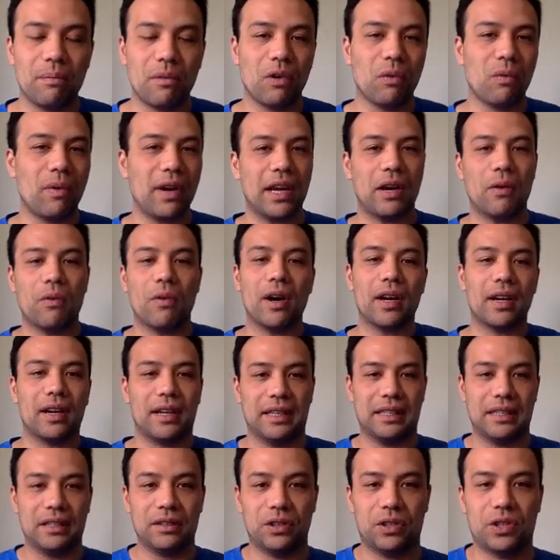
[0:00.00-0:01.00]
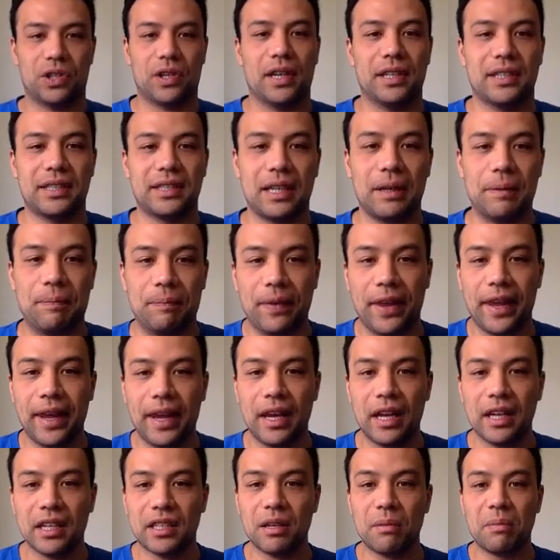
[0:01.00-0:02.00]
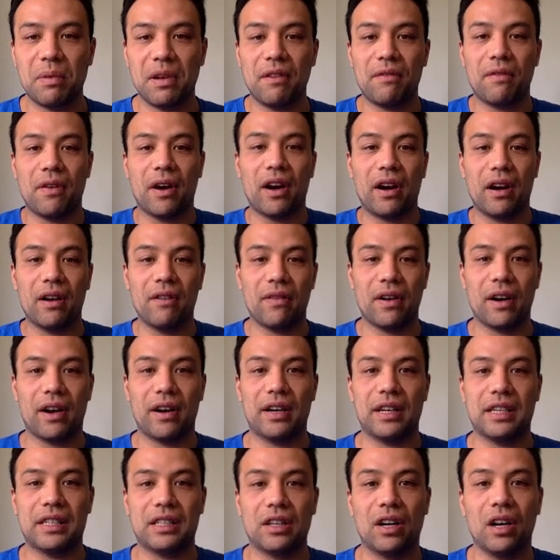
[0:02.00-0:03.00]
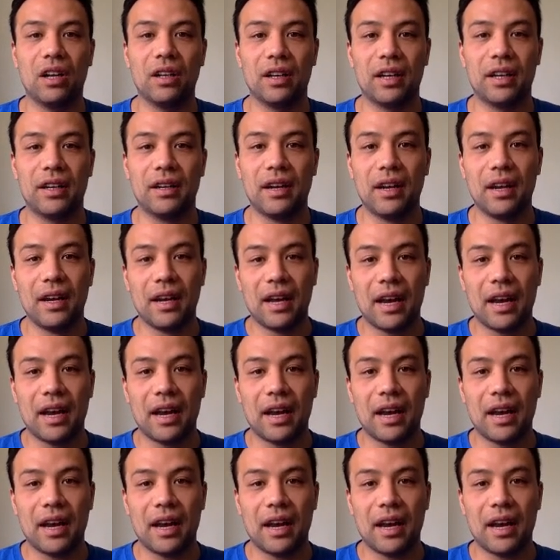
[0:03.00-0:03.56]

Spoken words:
But week 1, I still trust him to be very, very solid.